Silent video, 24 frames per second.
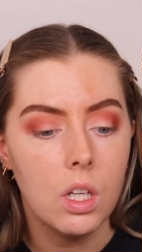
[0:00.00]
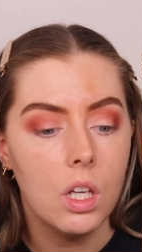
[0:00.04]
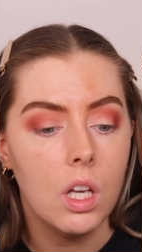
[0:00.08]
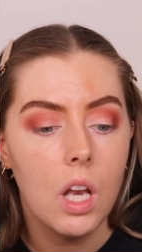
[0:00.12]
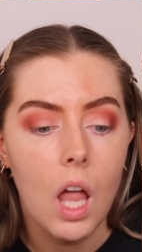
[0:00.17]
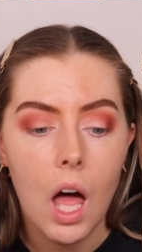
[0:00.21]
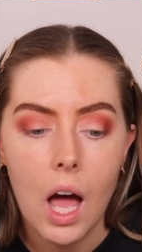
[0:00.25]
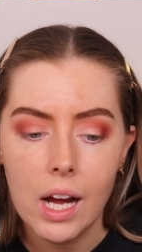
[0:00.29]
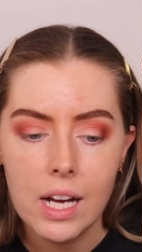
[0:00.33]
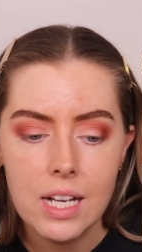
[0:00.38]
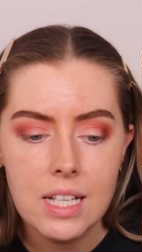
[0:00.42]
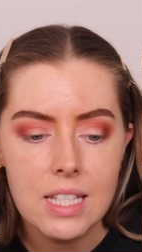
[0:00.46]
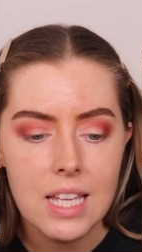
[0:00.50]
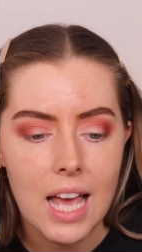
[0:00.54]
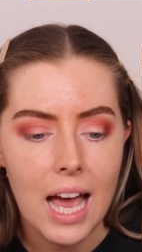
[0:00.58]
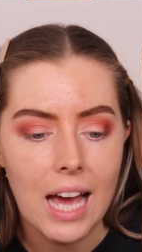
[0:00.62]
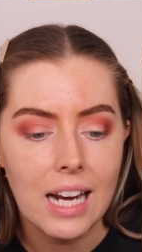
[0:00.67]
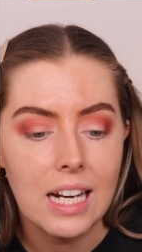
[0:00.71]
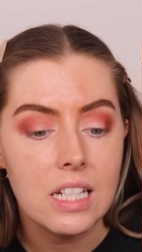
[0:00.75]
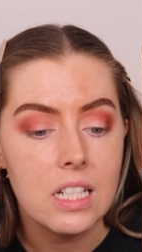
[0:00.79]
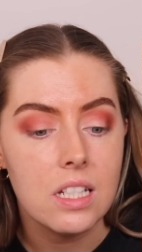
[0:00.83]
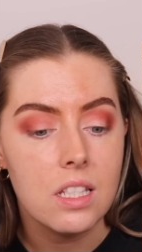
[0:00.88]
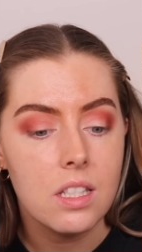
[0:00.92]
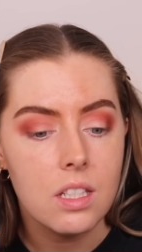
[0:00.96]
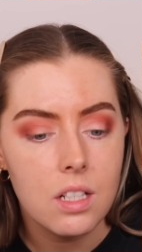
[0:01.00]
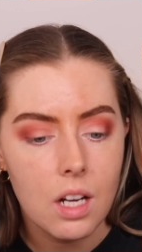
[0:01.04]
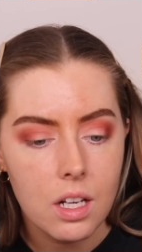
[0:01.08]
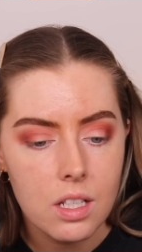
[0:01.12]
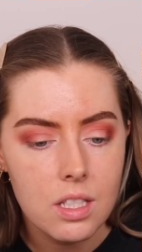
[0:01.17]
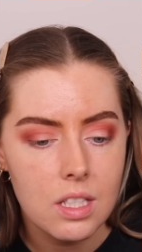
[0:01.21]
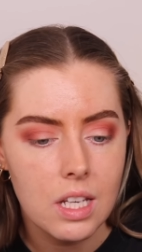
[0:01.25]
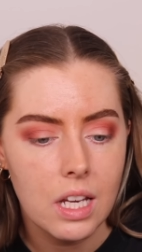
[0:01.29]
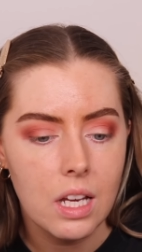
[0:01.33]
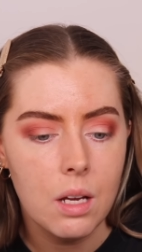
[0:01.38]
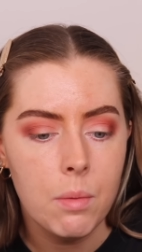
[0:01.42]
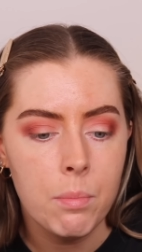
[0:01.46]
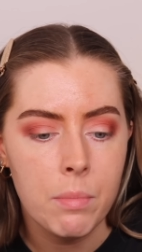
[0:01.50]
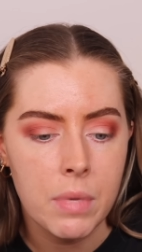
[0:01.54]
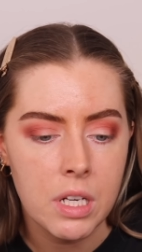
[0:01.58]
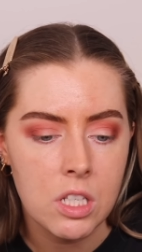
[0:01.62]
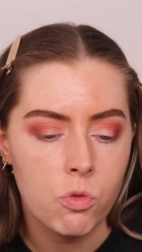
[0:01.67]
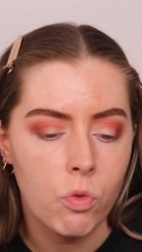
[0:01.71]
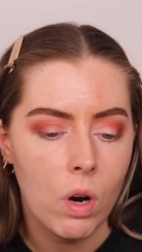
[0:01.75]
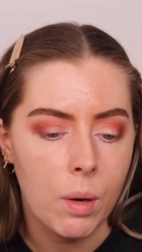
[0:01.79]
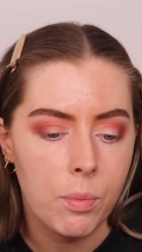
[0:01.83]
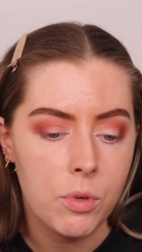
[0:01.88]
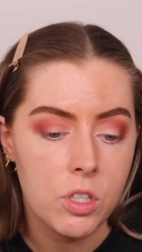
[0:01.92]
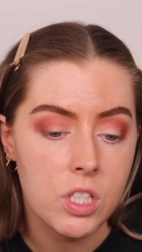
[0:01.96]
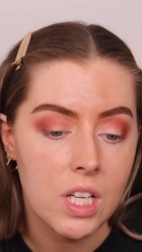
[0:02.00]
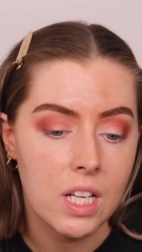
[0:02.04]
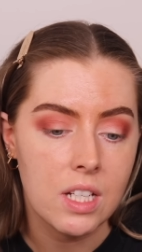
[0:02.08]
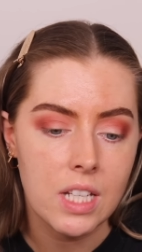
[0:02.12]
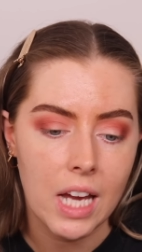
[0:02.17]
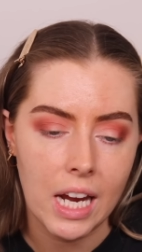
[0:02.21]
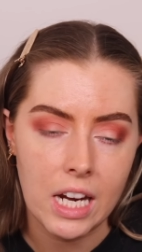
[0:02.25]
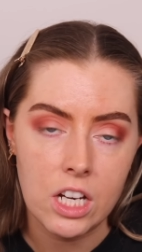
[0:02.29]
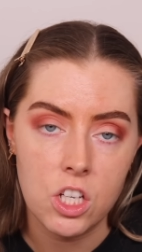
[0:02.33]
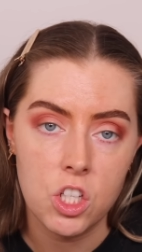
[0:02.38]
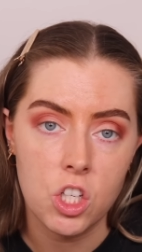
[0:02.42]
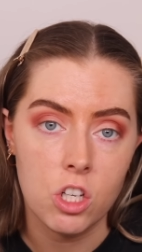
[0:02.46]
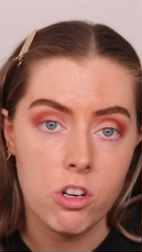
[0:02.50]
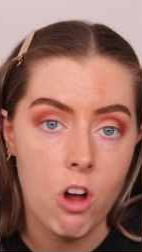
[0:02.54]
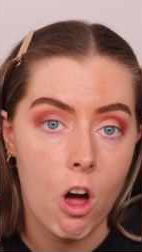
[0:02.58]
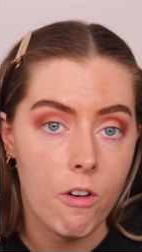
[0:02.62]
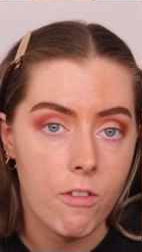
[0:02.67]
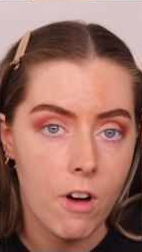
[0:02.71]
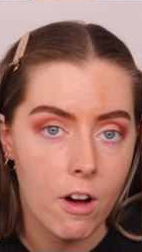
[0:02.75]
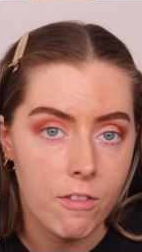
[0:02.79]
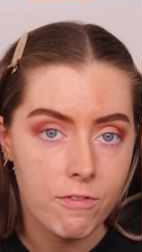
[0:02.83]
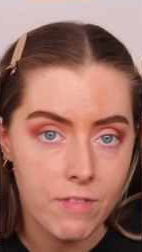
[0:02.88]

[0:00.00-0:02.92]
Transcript: lies and a disgusting misrepresentation of our